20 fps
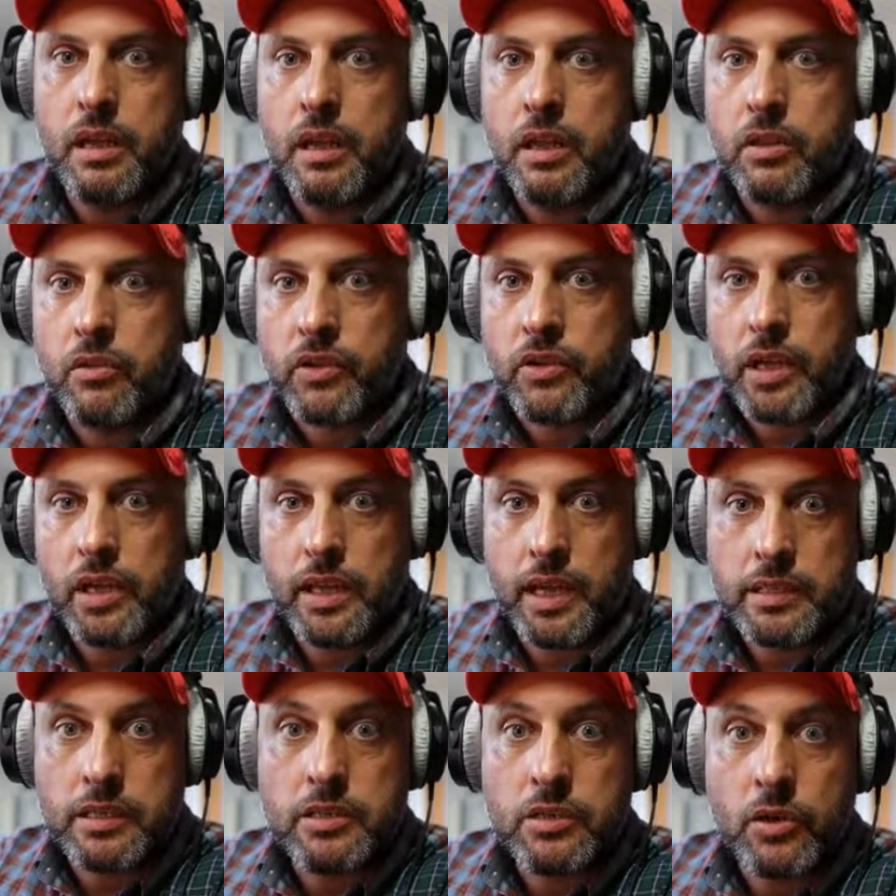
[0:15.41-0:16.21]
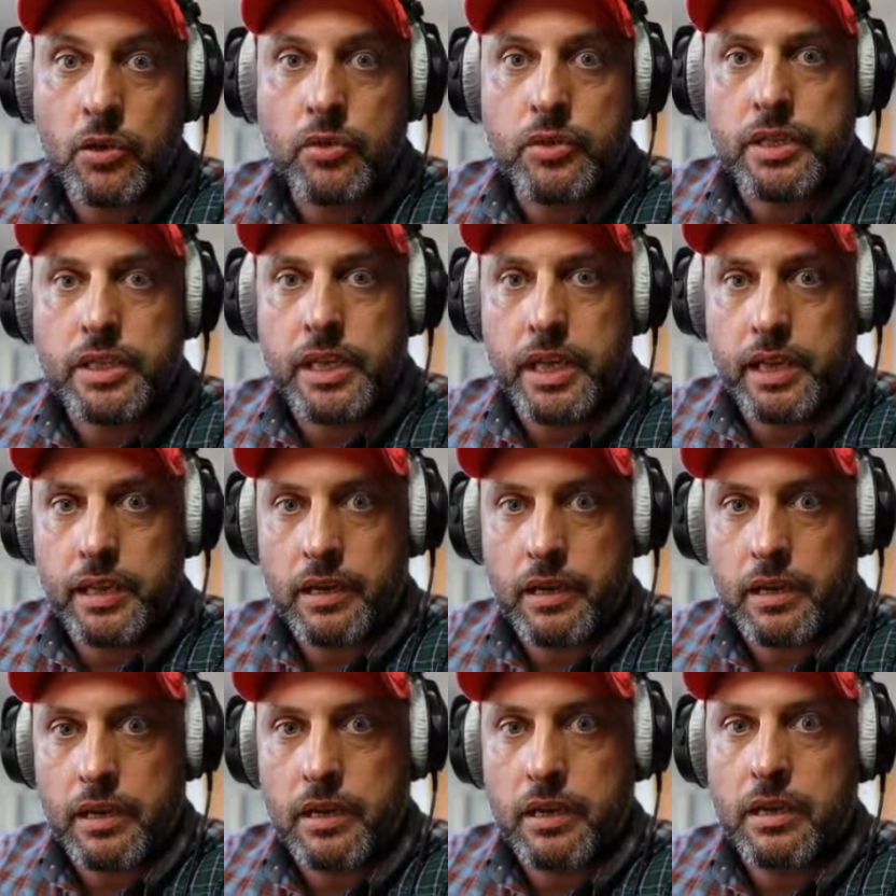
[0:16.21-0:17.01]
You've collected all the
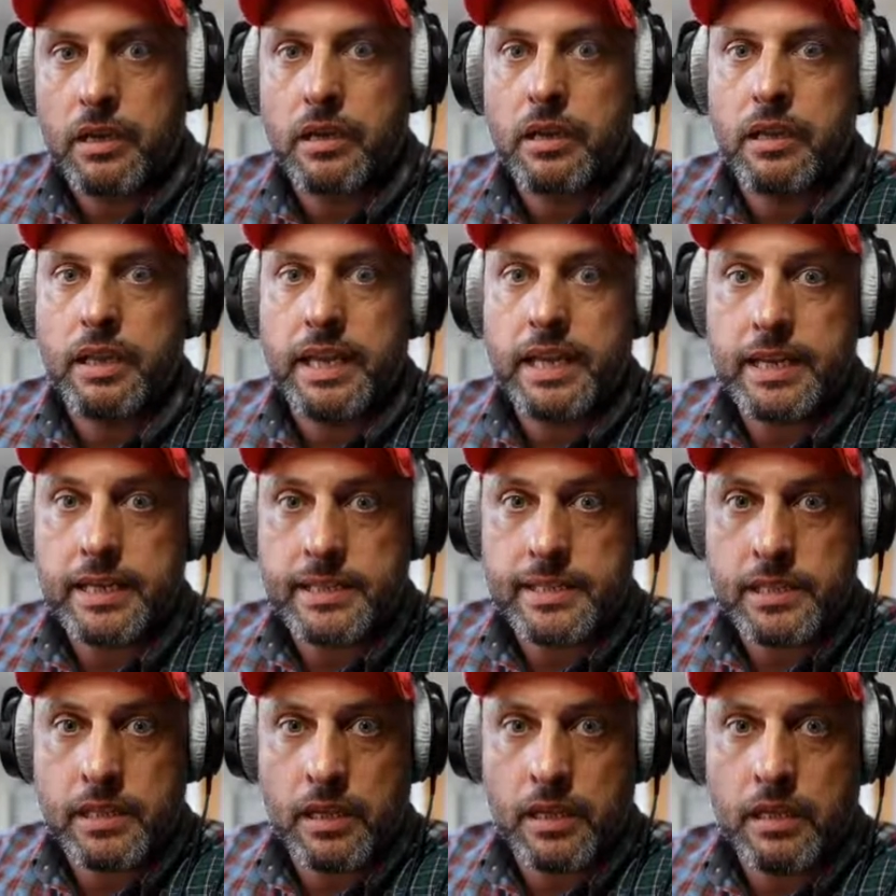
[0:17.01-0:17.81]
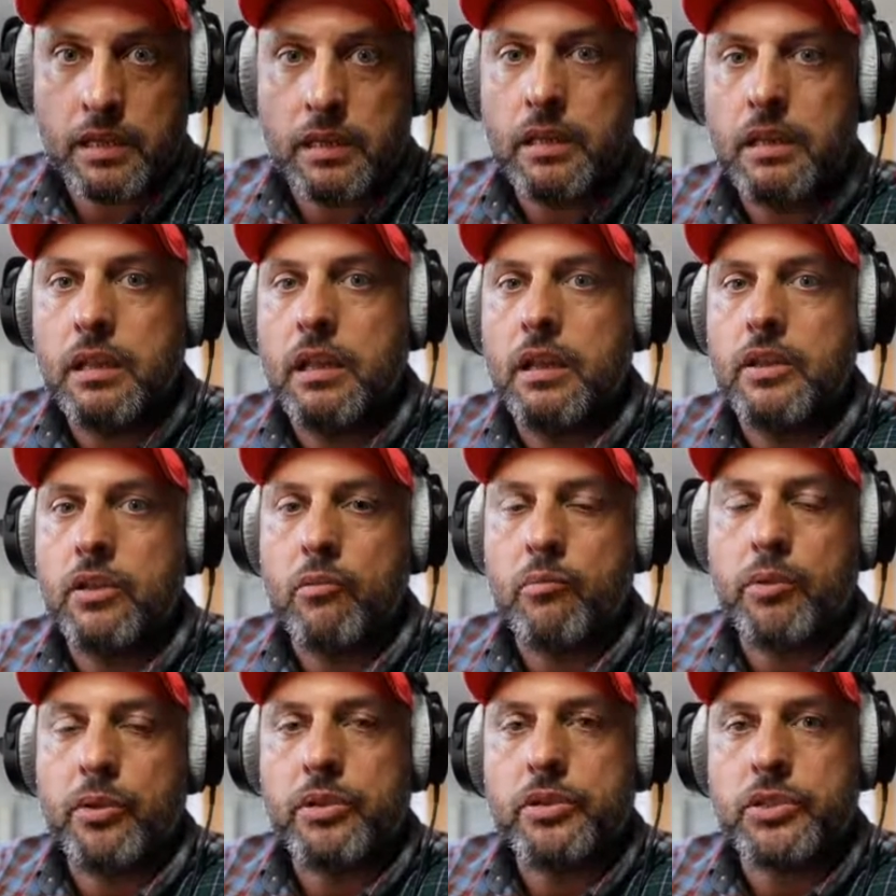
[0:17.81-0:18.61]
data in Excel, you
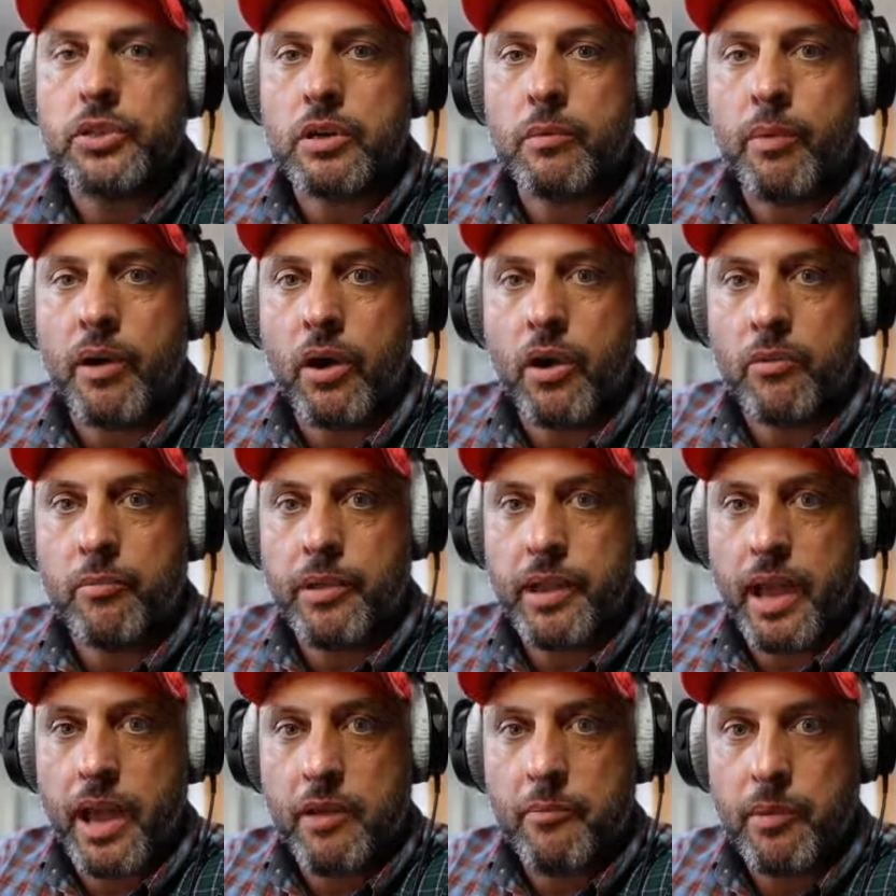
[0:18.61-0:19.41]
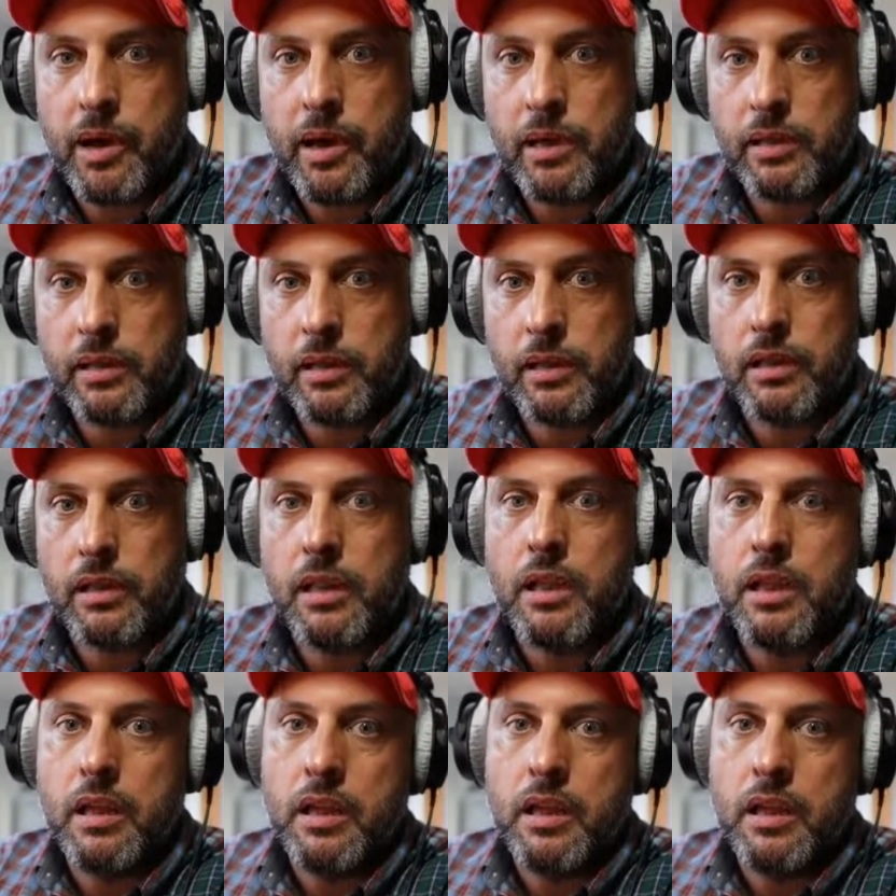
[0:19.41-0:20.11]
built your Power BI model,